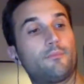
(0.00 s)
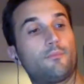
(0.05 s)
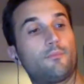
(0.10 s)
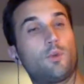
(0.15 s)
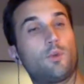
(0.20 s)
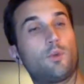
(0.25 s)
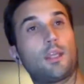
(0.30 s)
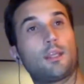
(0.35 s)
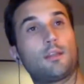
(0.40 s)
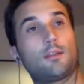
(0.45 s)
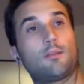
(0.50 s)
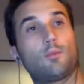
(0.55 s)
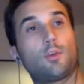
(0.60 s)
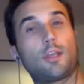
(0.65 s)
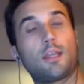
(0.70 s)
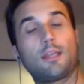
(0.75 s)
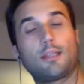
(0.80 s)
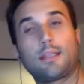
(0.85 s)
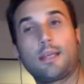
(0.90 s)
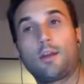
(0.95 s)
we
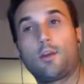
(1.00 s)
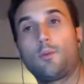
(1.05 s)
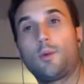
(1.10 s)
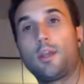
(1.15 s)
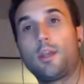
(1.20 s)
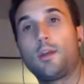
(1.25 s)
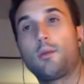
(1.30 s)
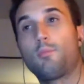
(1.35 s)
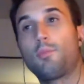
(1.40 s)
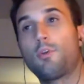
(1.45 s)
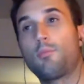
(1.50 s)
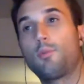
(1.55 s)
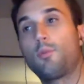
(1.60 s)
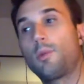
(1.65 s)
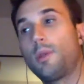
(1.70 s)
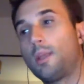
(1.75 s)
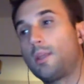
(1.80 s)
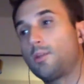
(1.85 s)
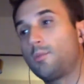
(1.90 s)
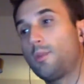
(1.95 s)
can't tell you what number, but
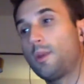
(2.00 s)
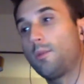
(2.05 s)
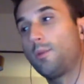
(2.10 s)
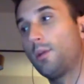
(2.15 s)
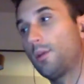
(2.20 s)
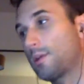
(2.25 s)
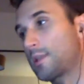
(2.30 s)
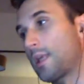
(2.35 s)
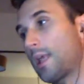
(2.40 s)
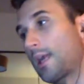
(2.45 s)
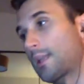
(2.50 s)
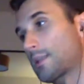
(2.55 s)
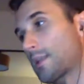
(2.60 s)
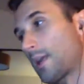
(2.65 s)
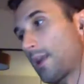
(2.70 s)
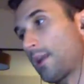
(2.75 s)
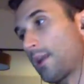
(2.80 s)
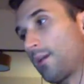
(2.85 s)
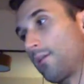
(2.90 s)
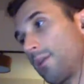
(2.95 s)
we need to be able to select
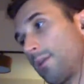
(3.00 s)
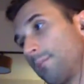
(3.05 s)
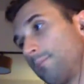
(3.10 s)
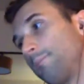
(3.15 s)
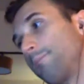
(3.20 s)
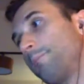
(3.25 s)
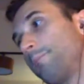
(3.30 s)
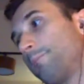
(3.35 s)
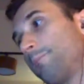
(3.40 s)
10 out of them.